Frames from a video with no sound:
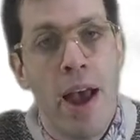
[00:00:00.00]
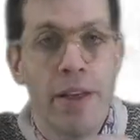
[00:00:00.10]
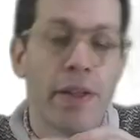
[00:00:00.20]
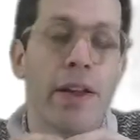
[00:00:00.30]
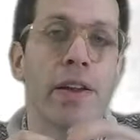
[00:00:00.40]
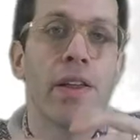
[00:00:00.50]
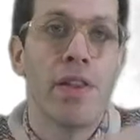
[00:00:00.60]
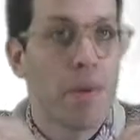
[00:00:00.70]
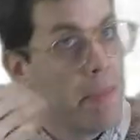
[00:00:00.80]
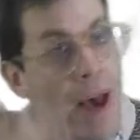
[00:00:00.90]
and then
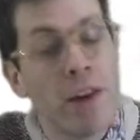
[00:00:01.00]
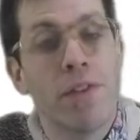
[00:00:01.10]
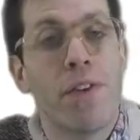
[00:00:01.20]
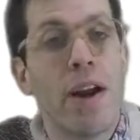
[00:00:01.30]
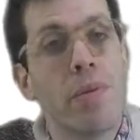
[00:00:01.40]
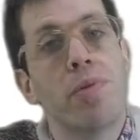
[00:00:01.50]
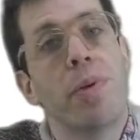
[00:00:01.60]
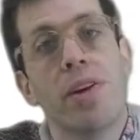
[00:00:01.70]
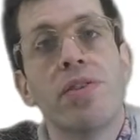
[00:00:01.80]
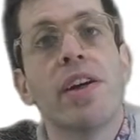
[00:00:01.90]
the amount of frames
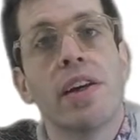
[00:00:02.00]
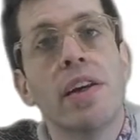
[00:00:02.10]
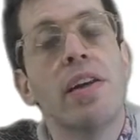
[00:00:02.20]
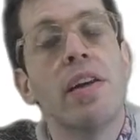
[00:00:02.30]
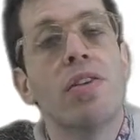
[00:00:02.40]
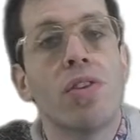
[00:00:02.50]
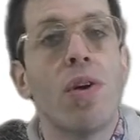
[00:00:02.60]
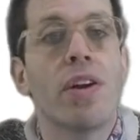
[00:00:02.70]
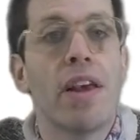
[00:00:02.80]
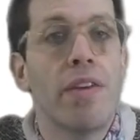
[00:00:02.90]
per second is
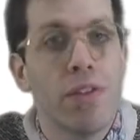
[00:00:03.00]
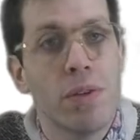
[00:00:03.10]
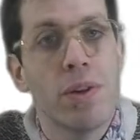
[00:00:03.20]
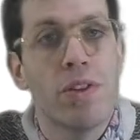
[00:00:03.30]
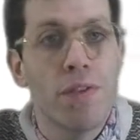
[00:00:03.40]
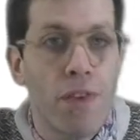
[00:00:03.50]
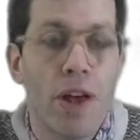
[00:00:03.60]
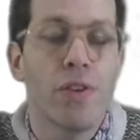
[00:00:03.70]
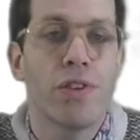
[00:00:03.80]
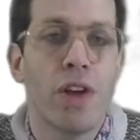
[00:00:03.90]
going to influence the
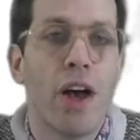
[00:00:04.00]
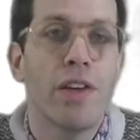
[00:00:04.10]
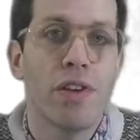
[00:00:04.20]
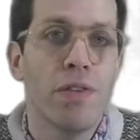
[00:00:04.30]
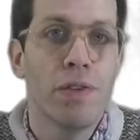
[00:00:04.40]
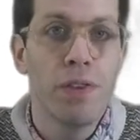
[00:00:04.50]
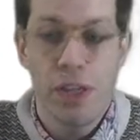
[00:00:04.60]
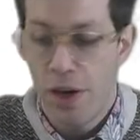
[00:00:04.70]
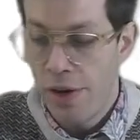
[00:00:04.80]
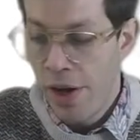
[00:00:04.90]
final size of your
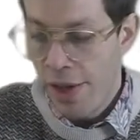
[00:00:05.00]
video.